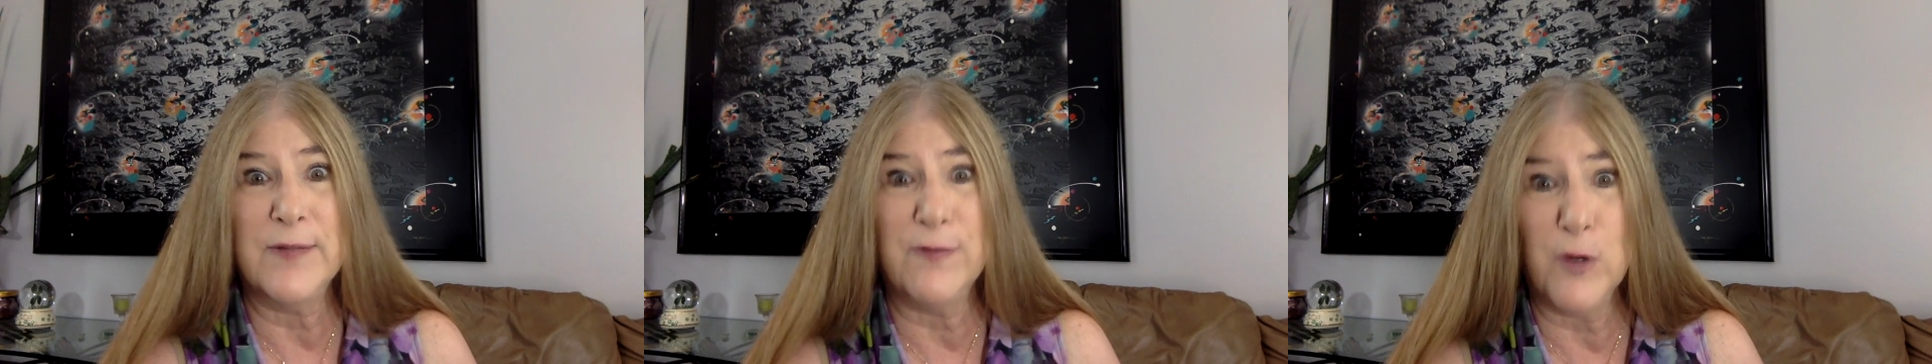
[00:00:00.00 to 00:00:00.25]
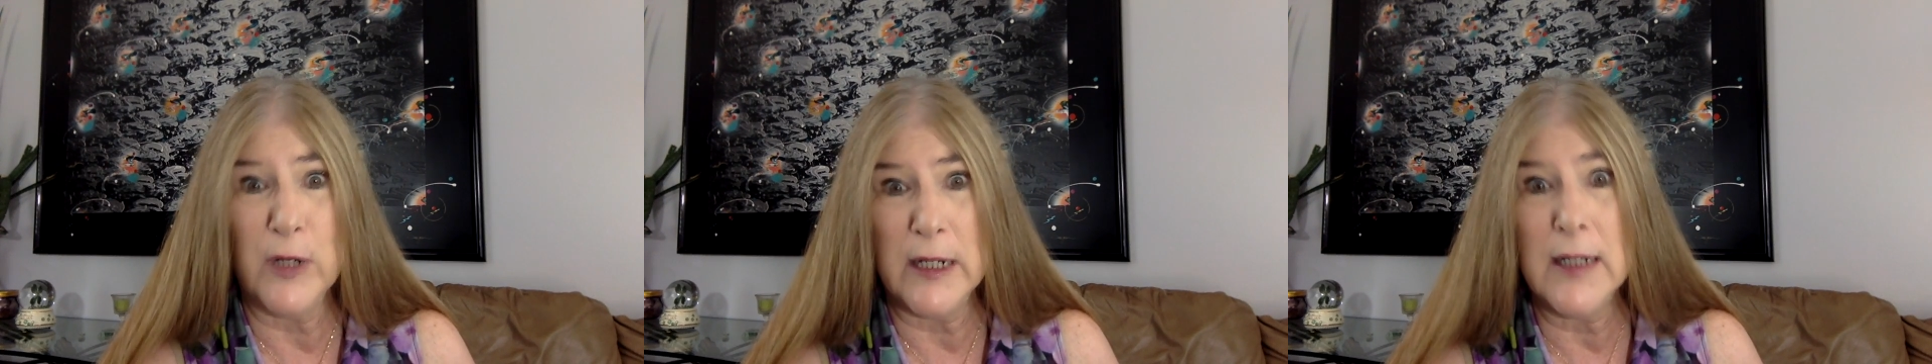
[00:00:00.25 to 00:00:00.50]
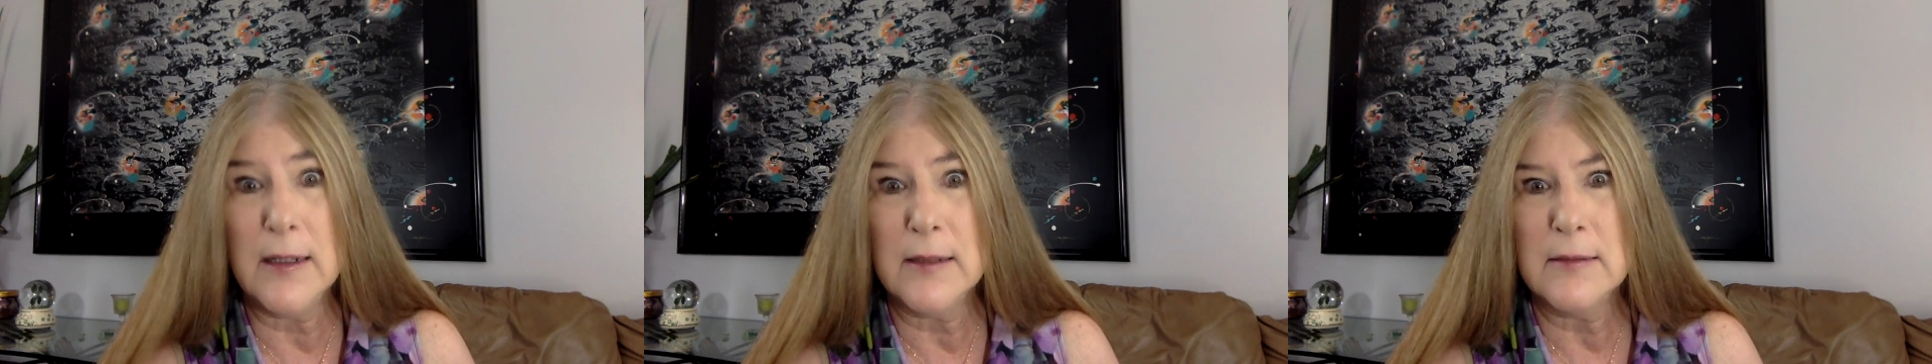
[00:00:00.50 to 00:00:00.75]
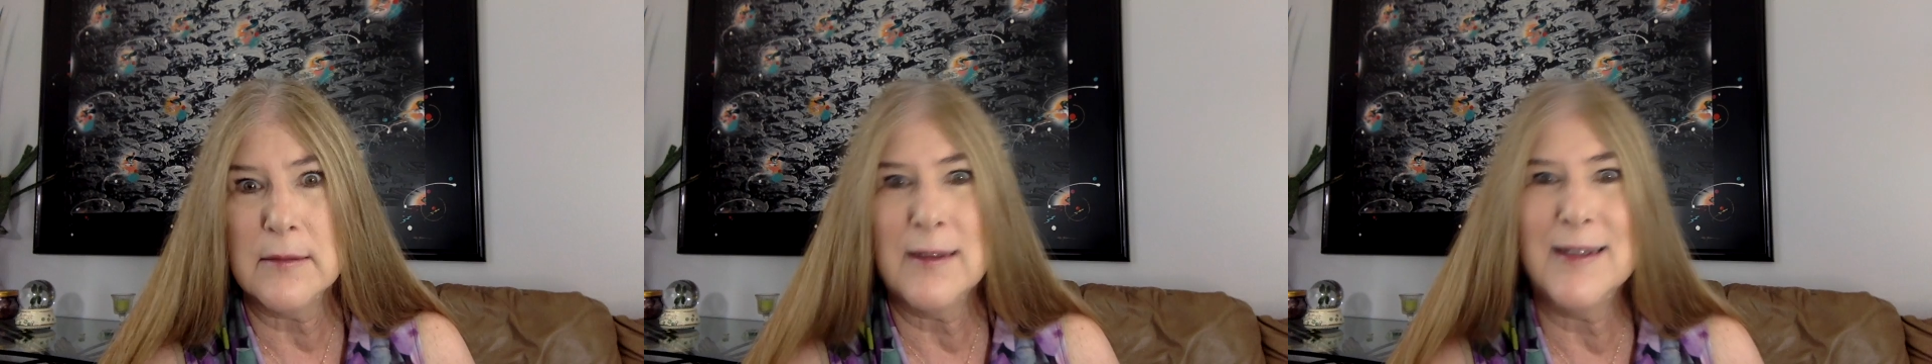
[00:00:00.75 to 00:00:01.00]
freak,
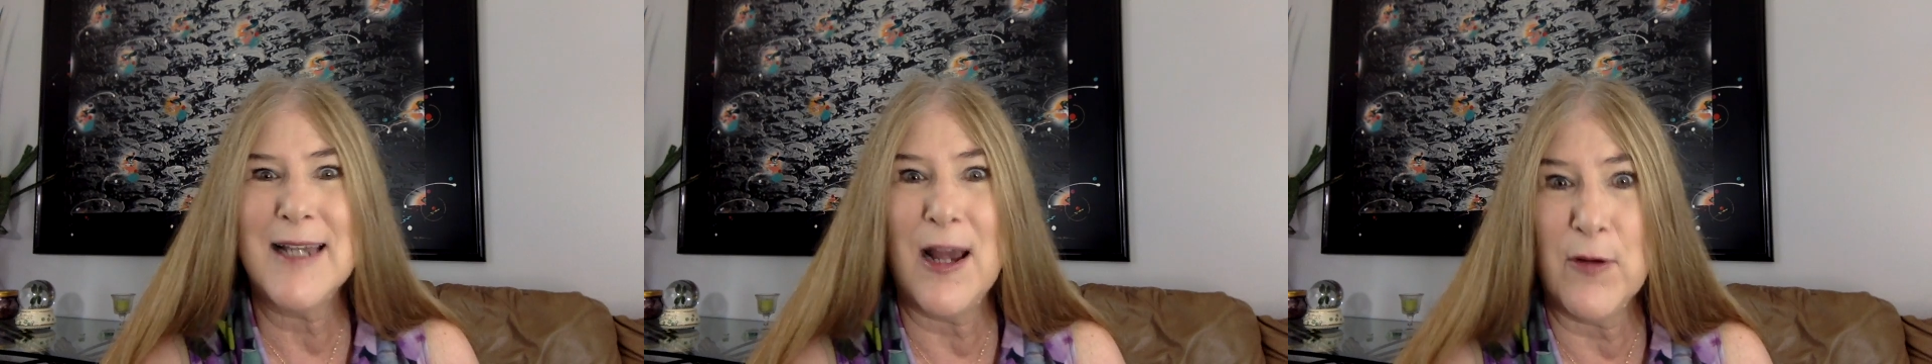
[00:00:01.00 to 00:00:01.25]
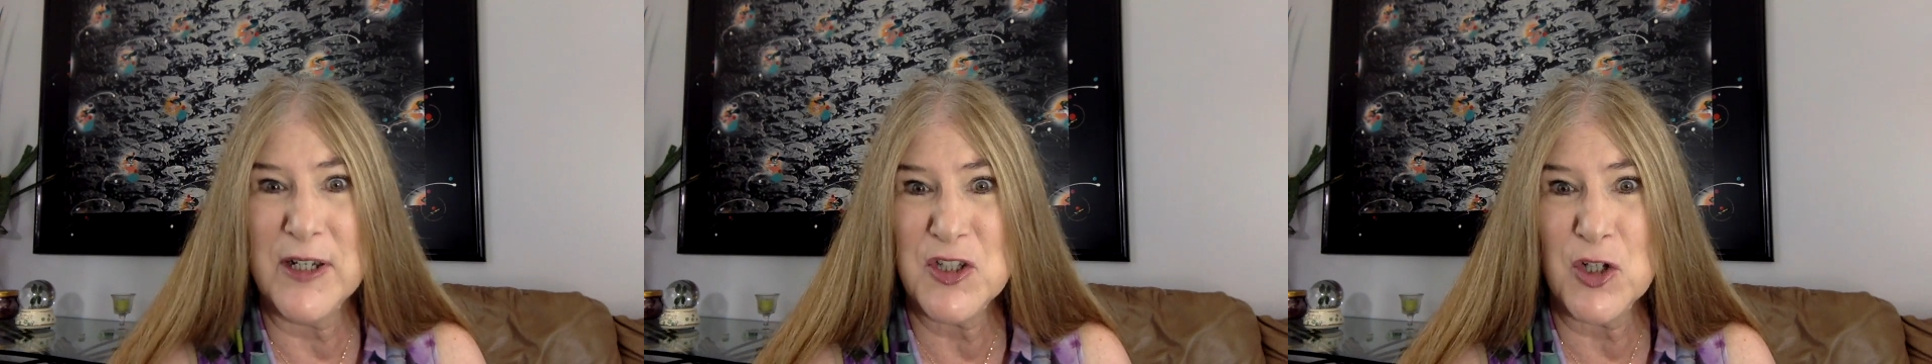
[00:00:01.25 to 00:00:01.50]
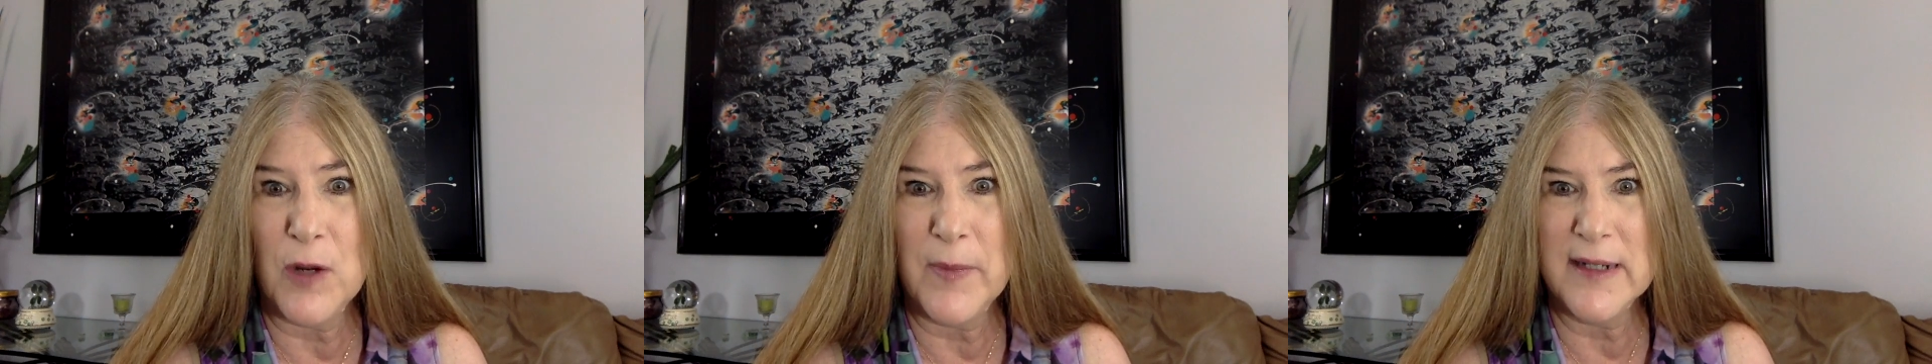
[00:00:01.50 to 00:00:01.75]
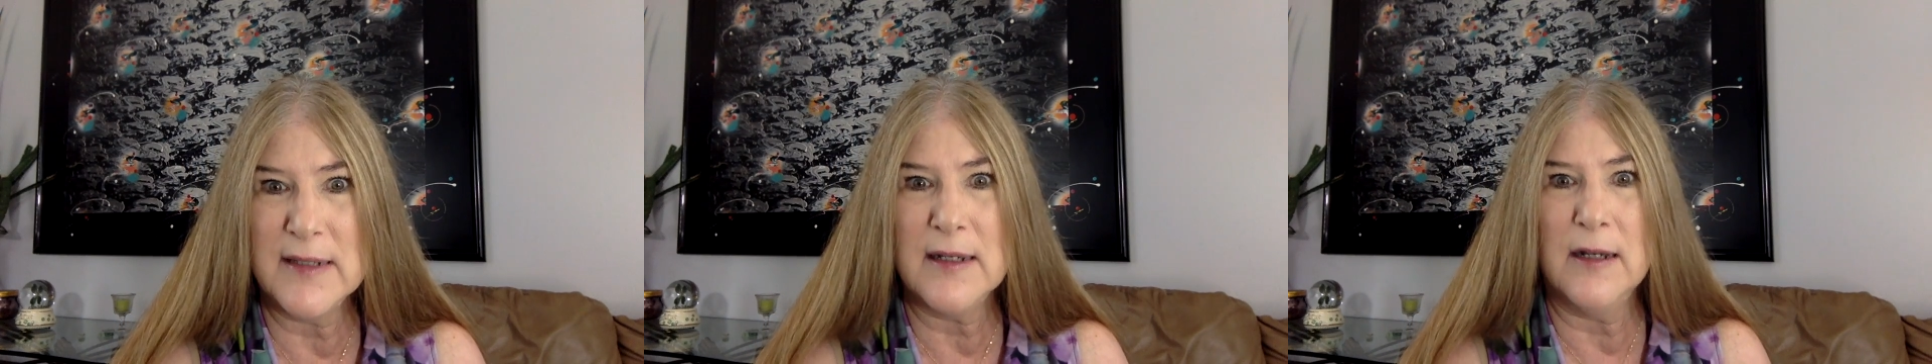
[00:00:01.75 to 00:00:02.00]
is how I saw
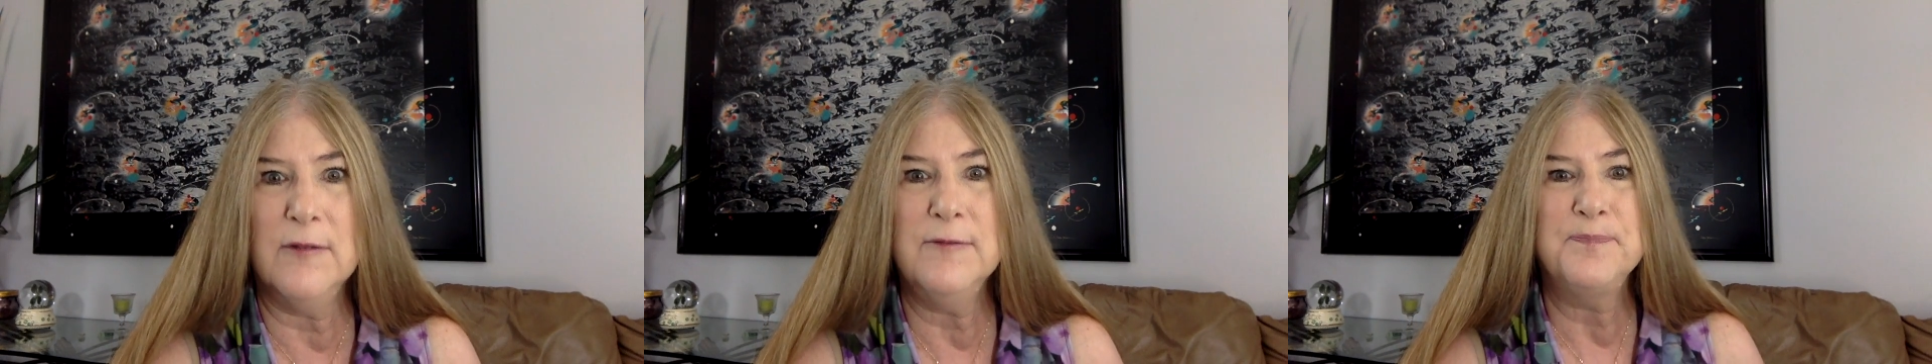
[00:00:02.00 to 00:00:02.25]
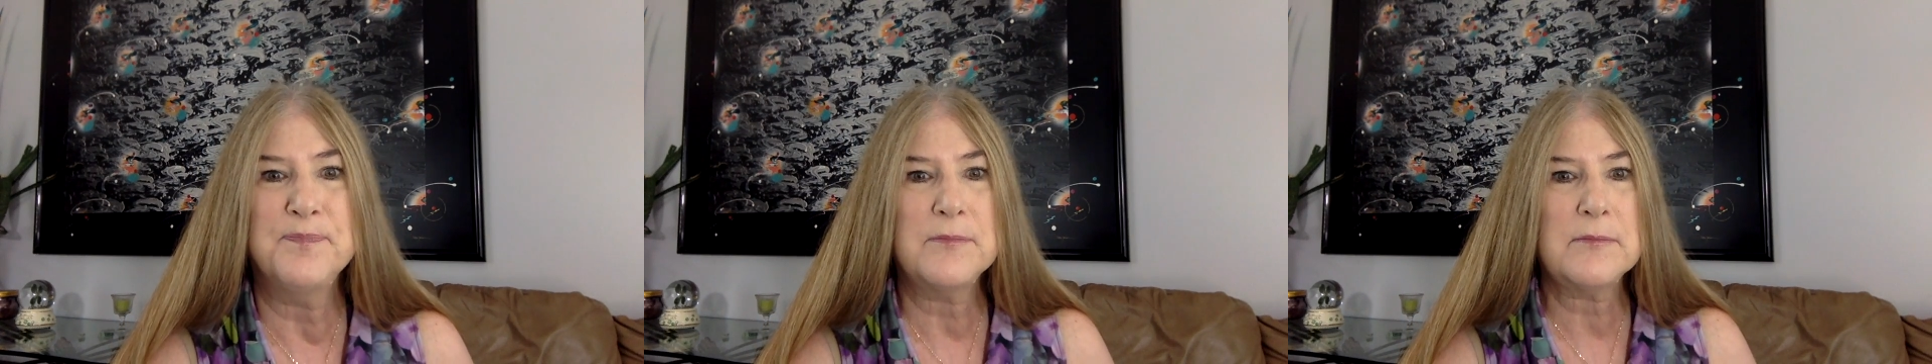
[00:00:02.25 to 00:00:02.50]
myself,